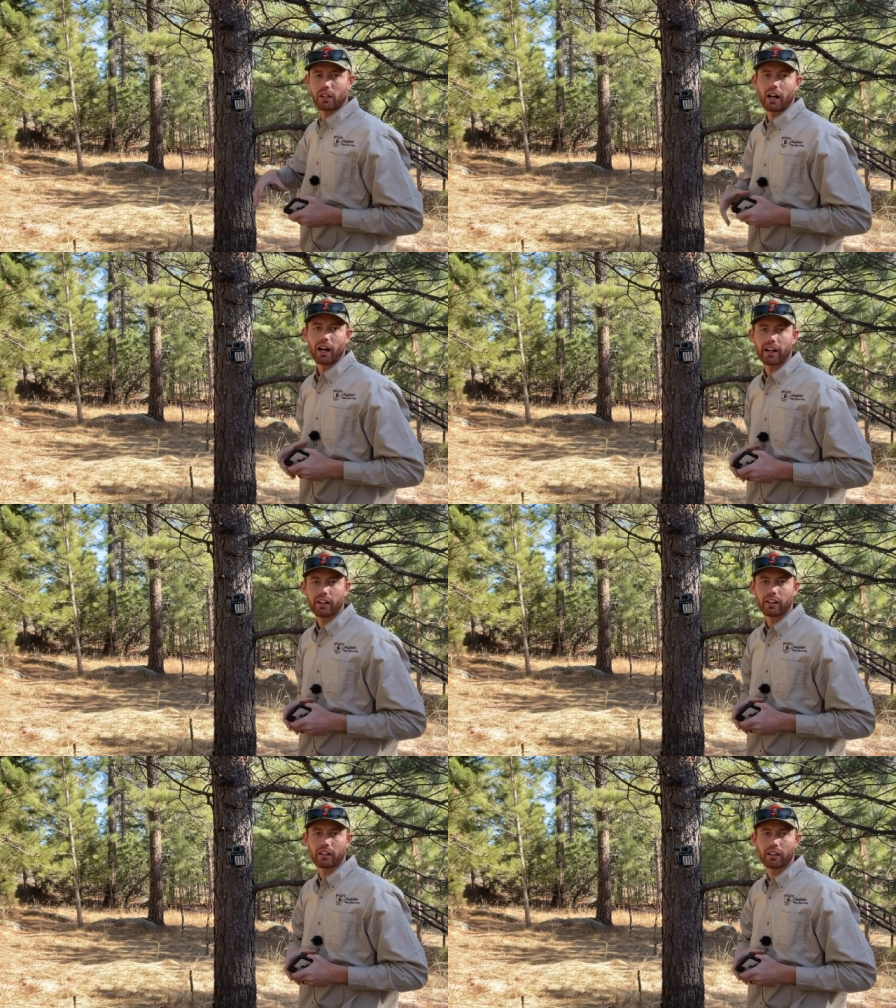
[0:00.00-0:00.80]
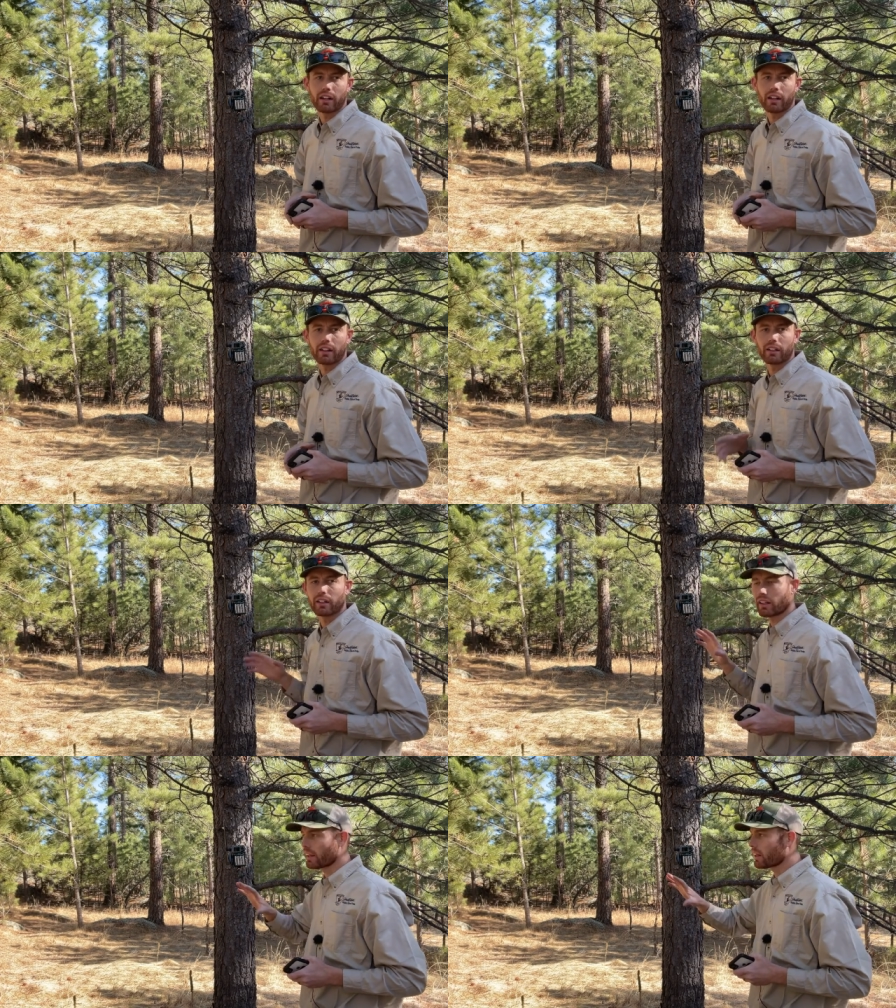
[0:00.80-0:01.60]
higher. And
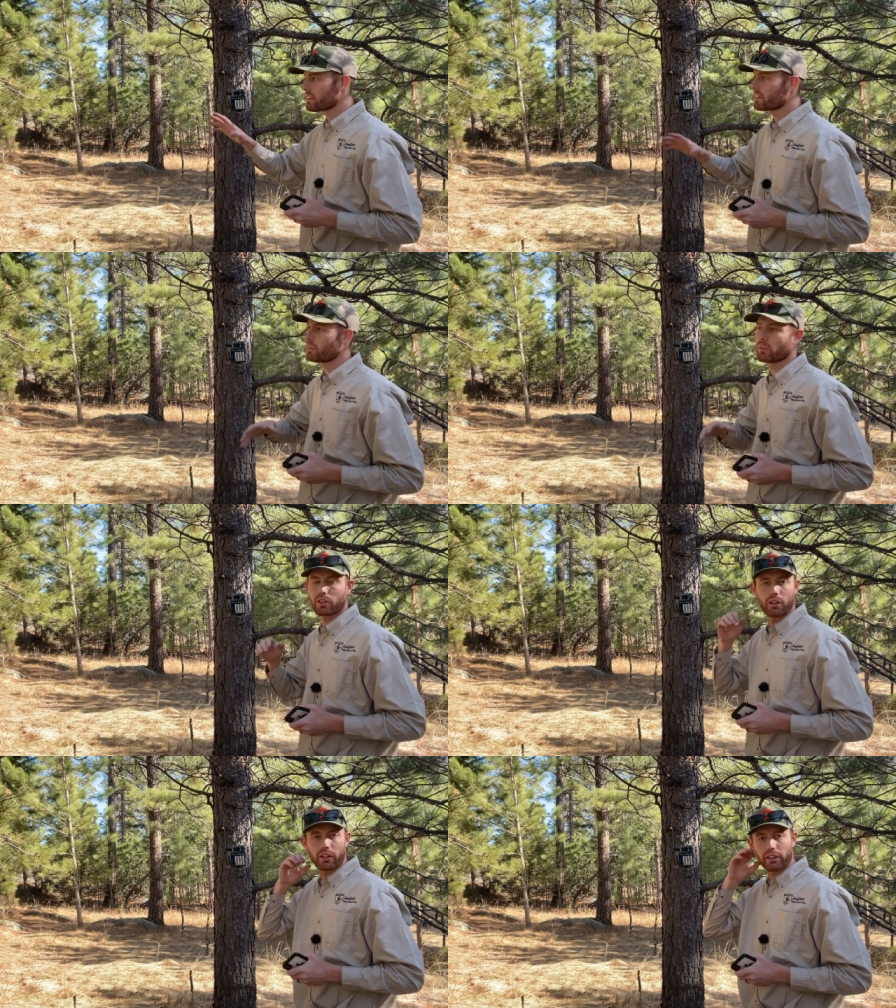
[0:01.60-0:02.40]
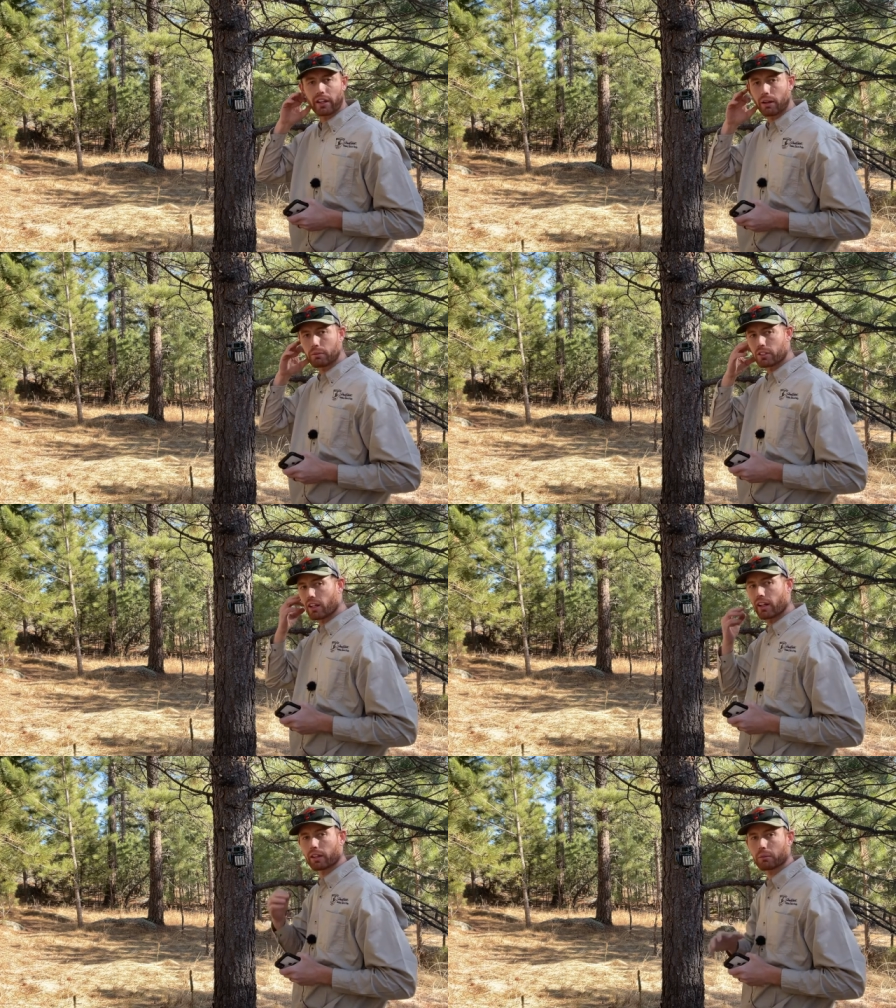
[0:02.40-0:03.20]
like I said with the other cameras, I
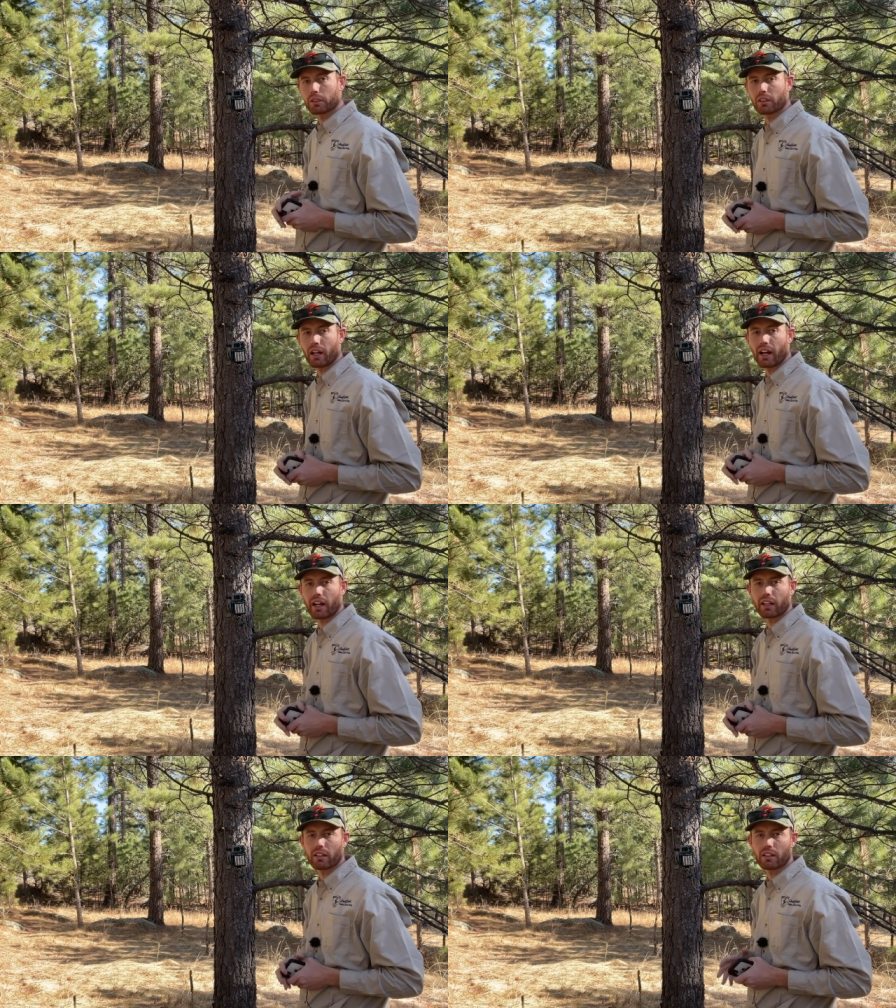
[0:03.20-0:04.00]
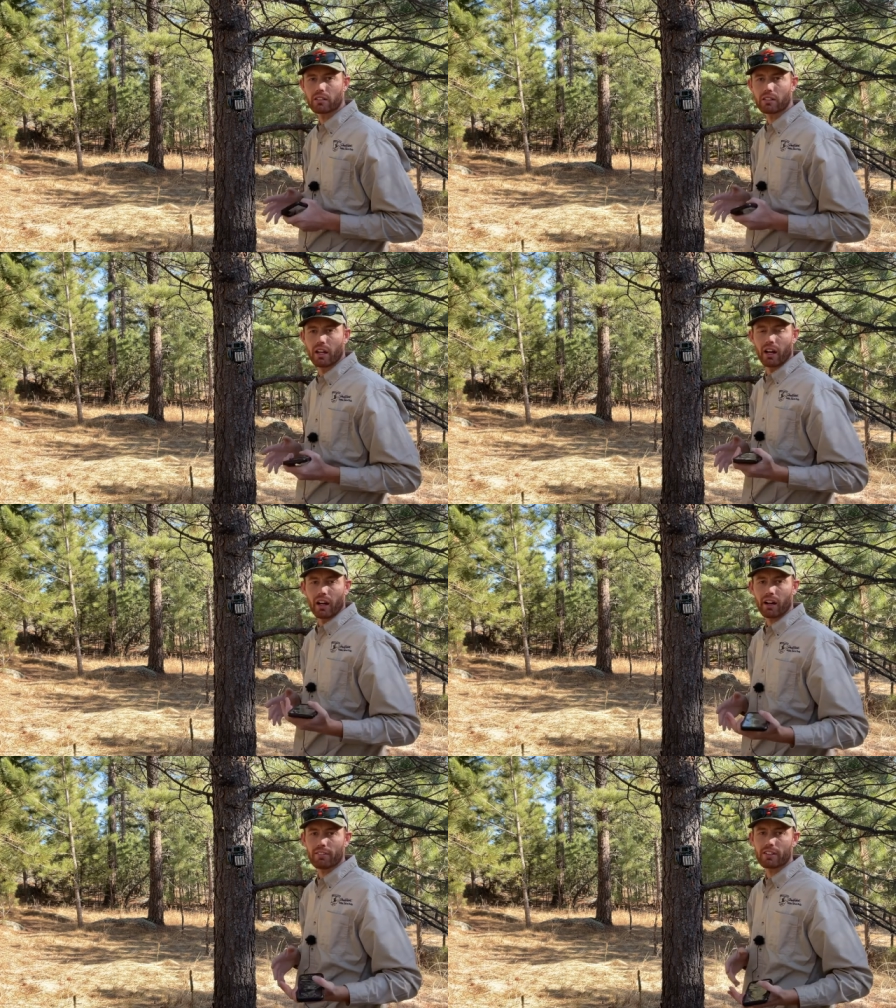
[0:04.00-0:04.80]
like them a little high because
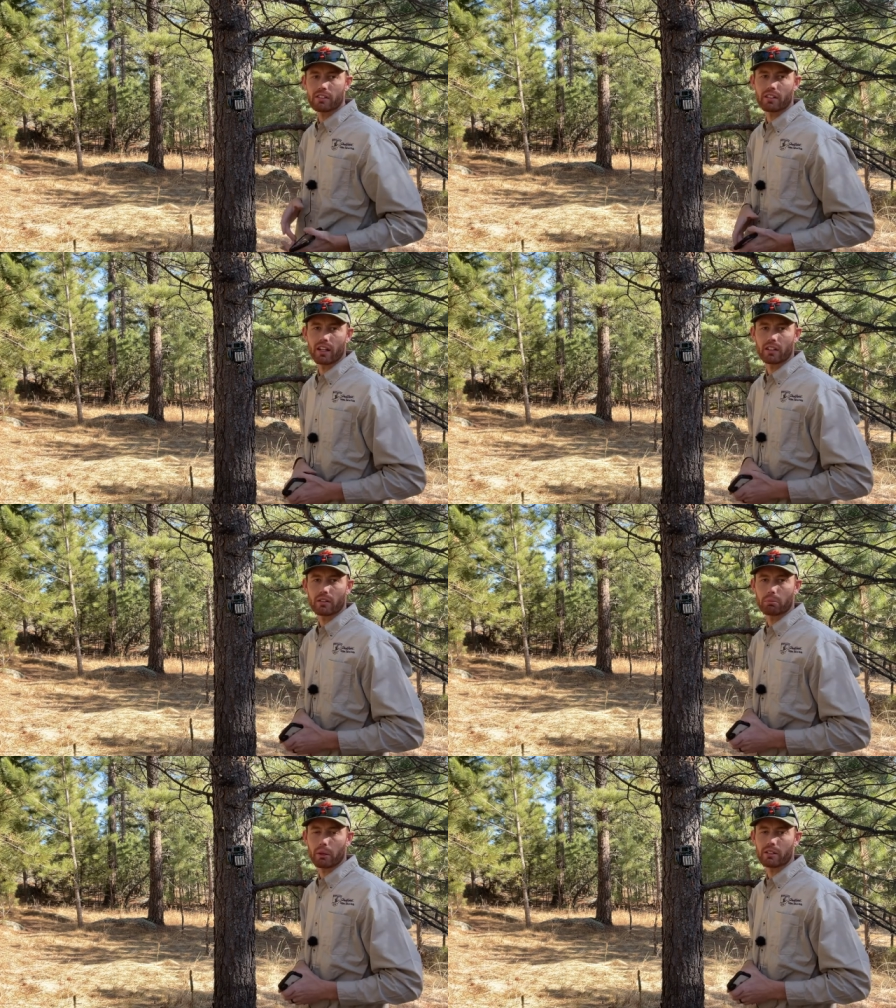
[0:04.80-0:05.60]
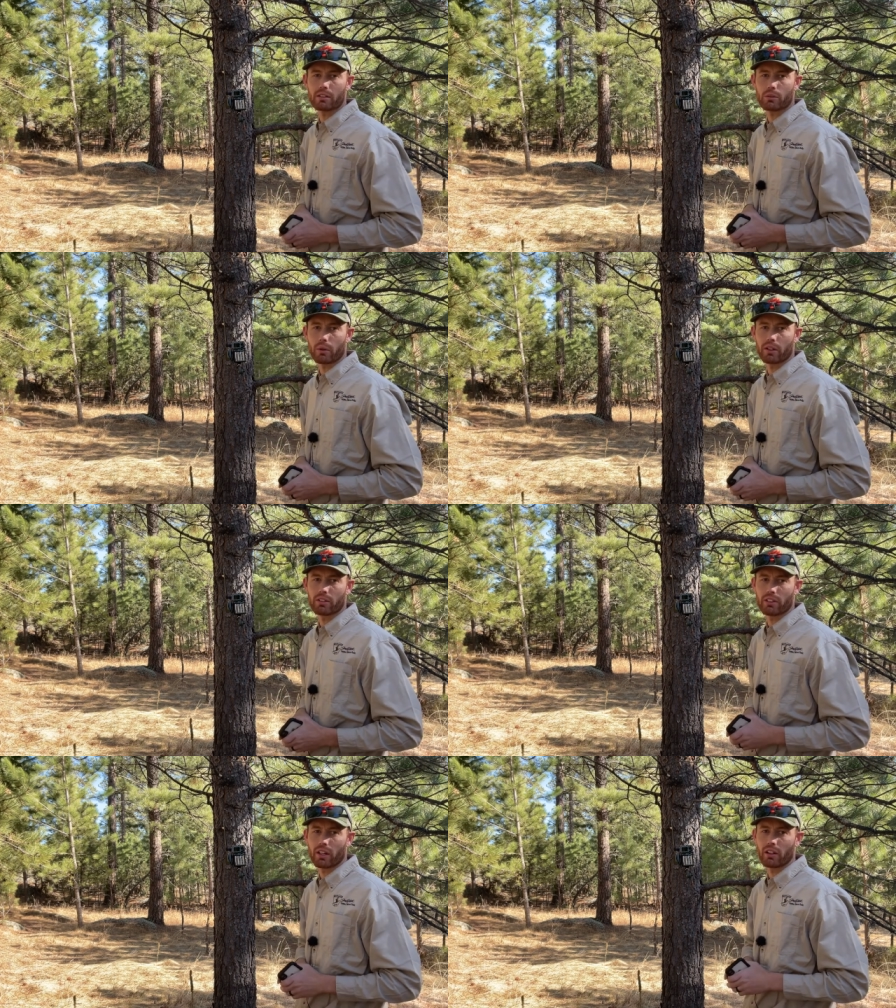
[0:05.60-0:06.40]
I often set in places where
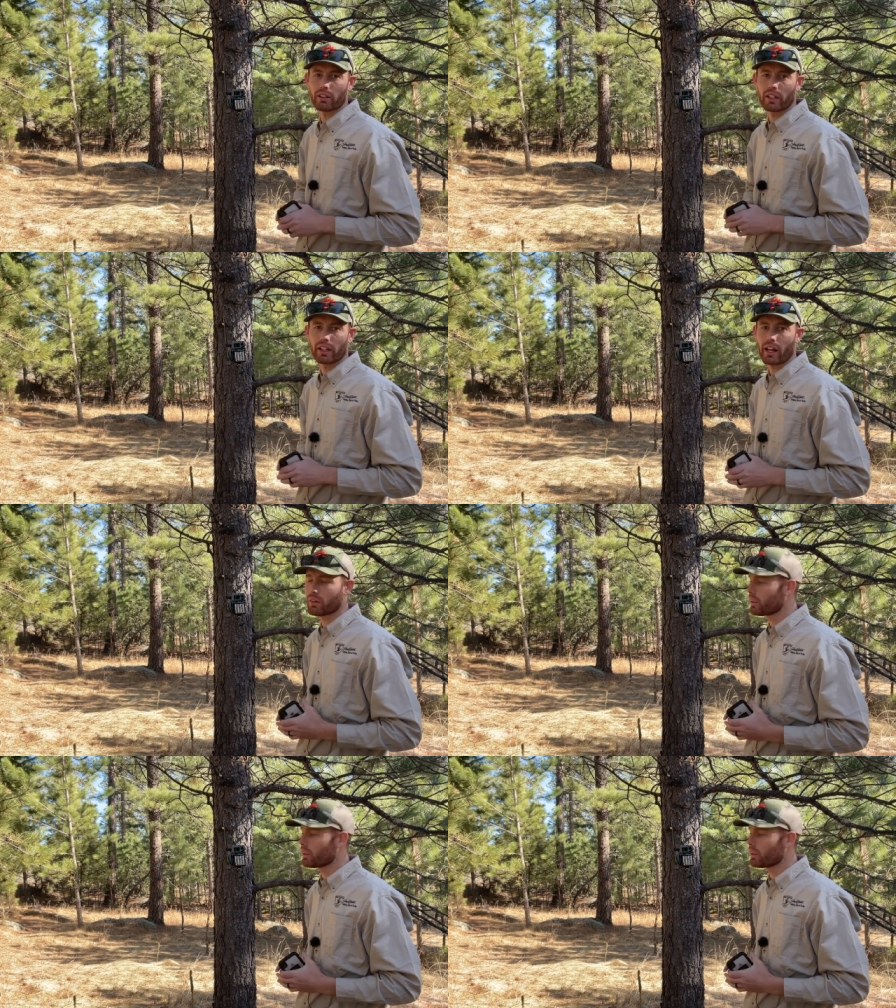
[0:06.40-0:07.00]
there's elk. And cow